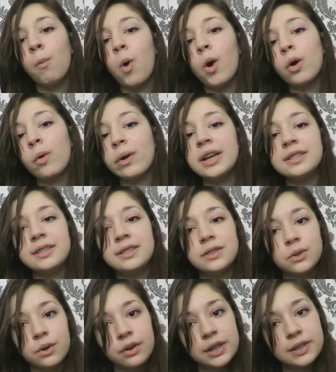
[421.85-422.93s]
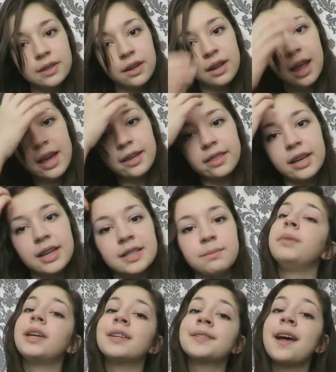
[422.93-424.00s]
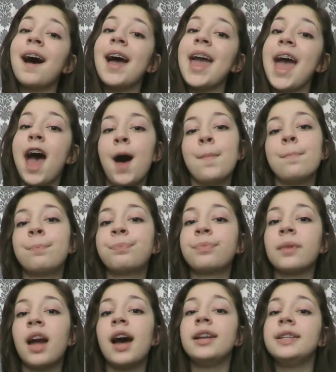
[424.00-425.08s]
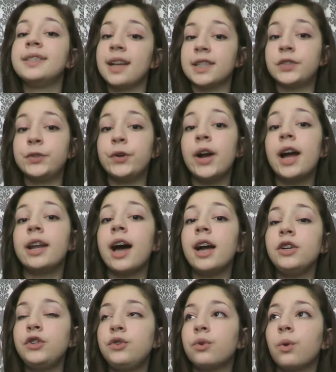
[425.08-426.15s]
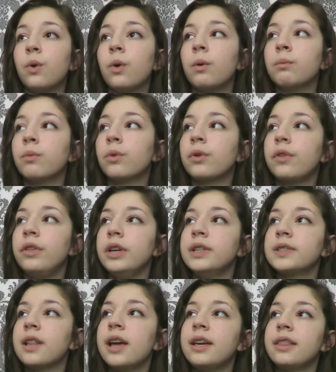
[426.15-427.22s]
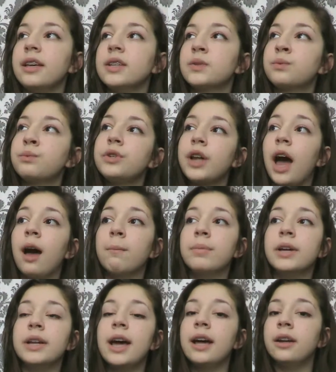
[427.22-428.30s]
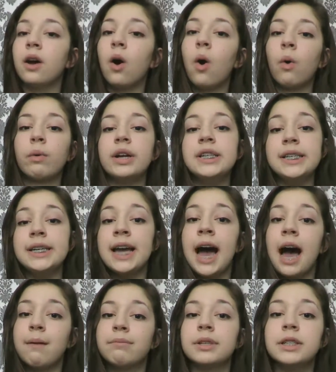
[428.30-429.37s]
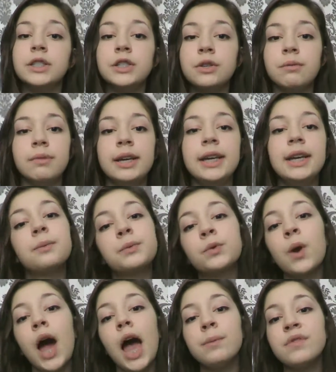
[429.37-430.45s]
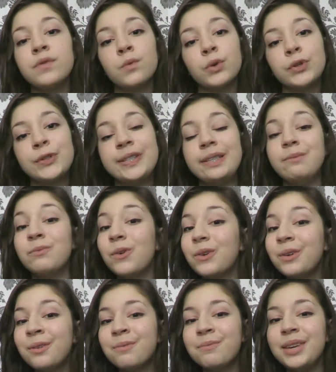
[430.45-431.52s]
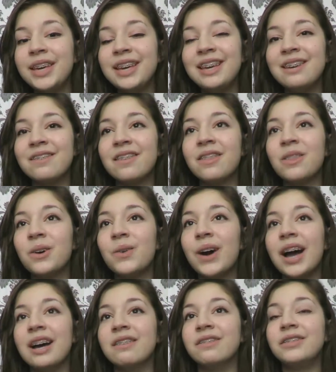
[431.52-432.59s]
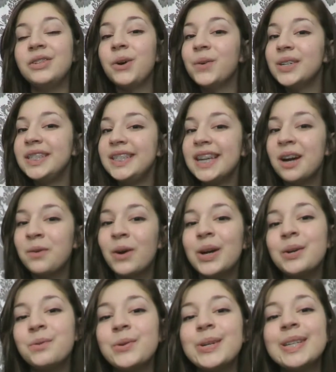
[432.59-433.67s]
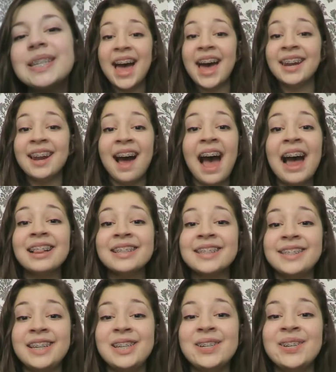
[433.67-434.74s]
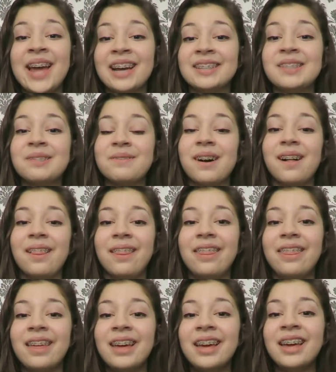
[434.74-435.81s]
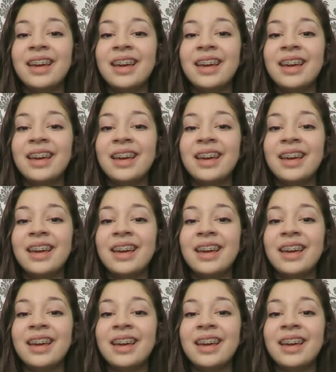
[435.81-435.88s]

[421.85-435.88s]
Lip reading: more crazy stories like this, because I am a disaster and I'm sure more things like this would happen and already happened to me. Subscribe if you want to see more of me, even though I have no idea why you would, and I'll see you next month